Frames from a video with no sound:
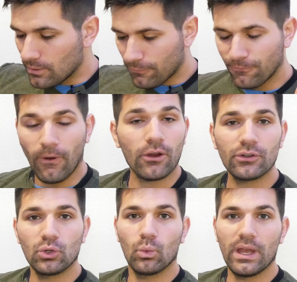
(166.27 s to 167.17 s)
far
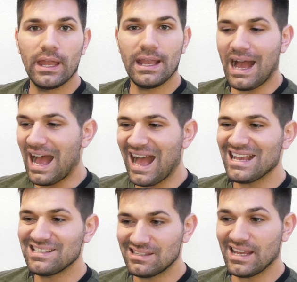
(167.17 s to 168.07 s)
and away,
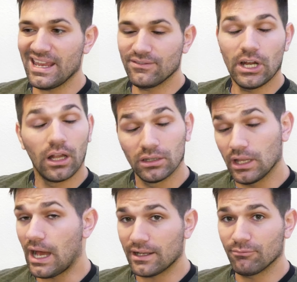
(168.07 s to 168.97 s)
I saved a
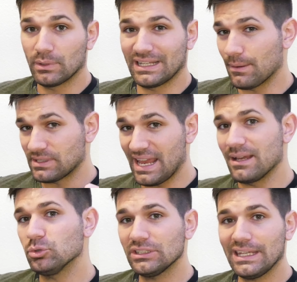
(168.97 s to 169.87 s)
lot of money. I was
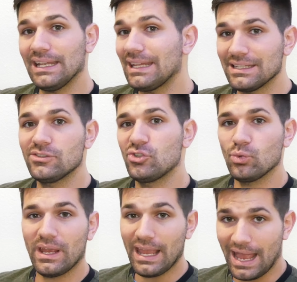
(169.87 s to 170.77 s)
able to get
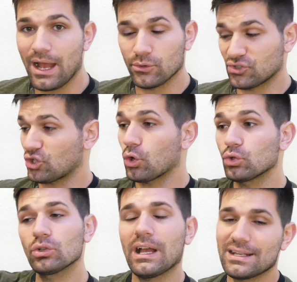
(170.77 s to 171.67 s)
into a house.
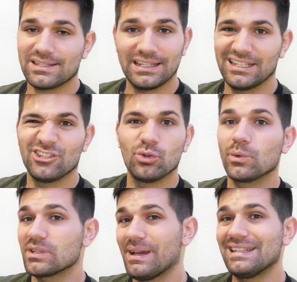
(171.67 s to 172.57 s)
Total cost to get into it
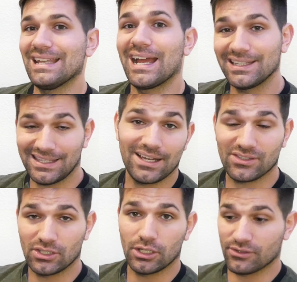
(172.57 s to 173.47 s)
was about
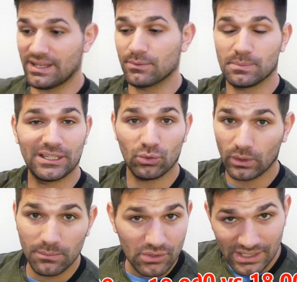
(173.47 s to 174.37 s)
$9,000. That was my
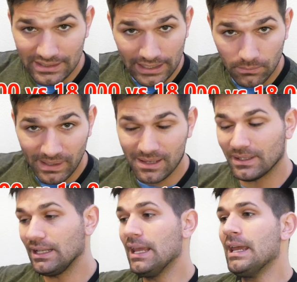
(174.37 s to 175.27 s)
20% down
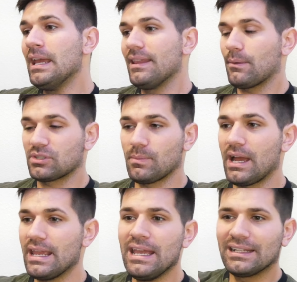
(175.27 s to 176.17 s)
payment. That was
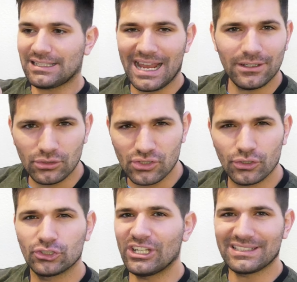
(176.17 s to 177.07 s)
my title
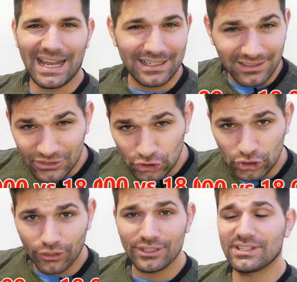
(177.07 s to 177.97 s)
search and title
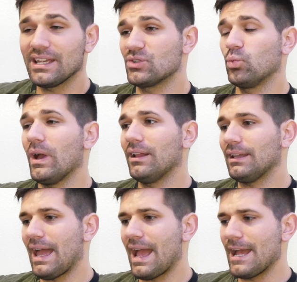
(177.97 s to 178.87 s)
insurance, as
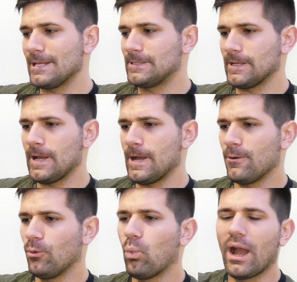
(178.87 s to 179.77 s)
well as
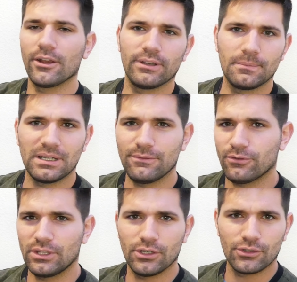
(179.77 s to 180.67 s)
uh, wiring money
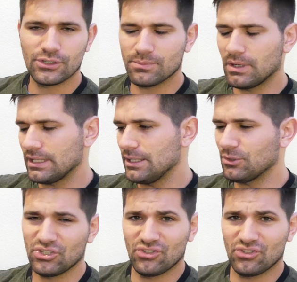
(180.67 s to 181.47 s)
for the earnest money, which